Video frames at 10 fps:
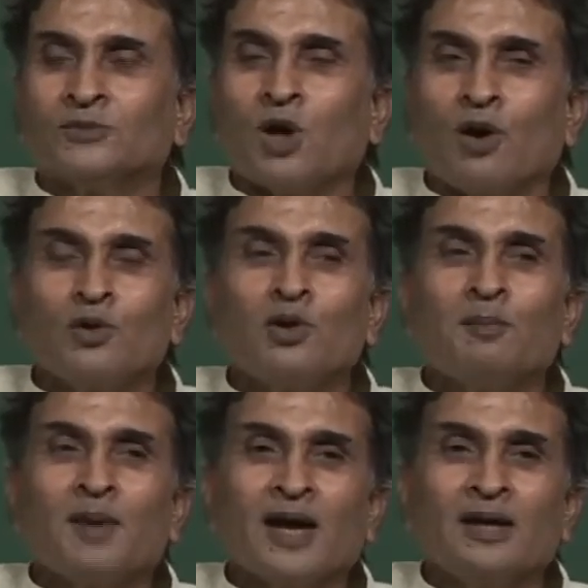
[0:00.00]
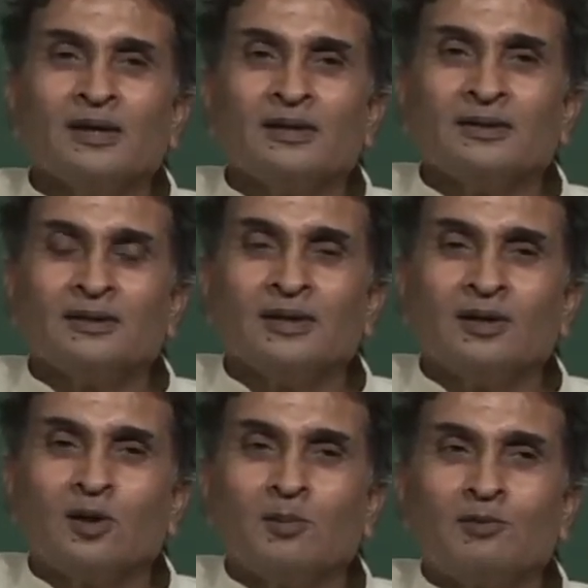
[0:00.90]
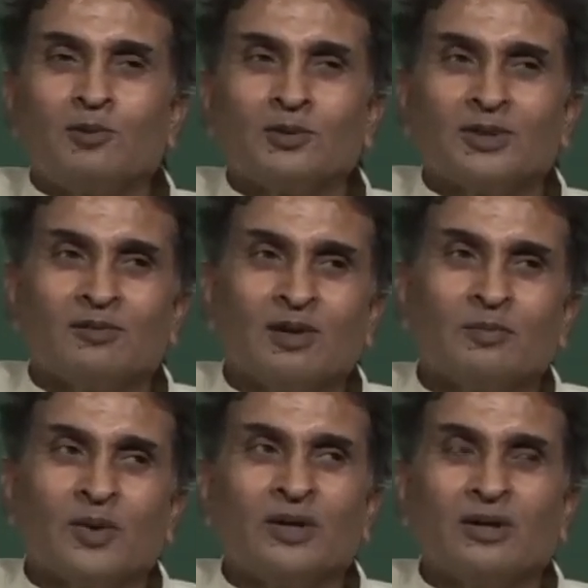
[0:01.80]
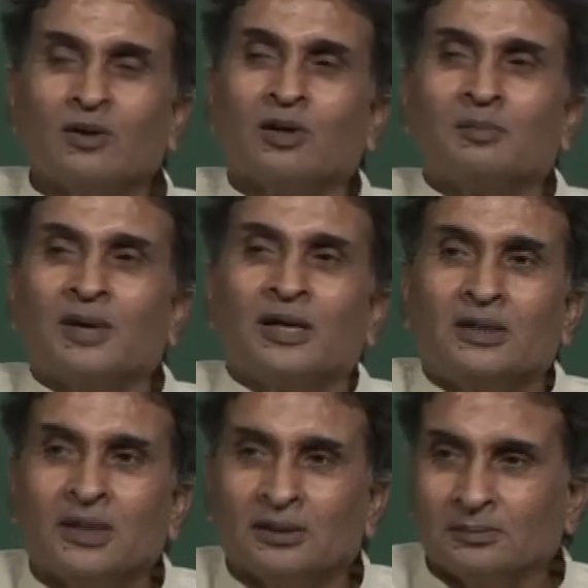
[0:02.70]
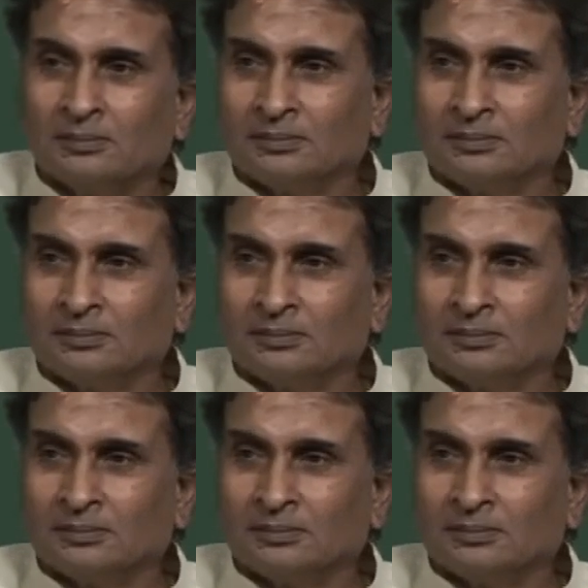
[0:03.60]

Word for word: So, how do you apply a normal force at one point and not apply at the other?